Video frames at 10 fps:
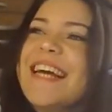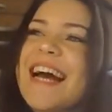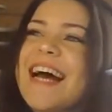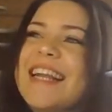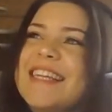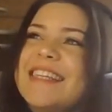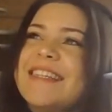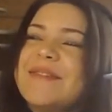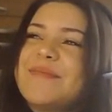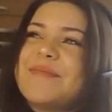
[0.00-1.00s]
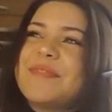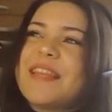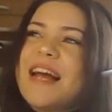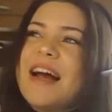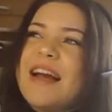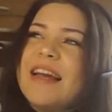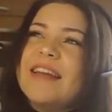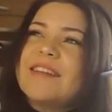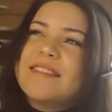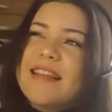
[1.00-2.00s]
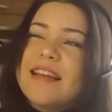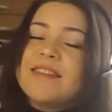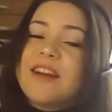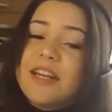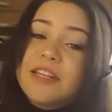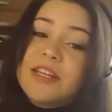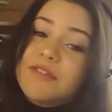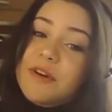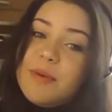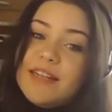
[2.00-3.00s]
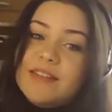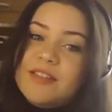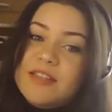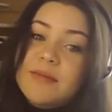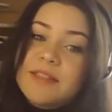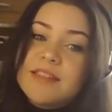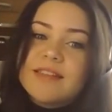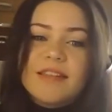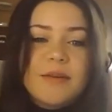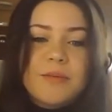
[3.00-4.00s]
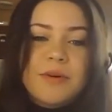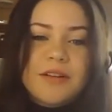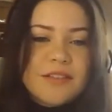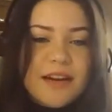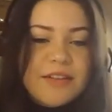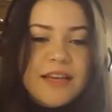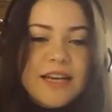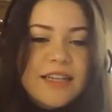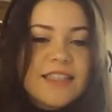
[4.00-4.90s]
And I then started looking for apprenticeships to see what's out there.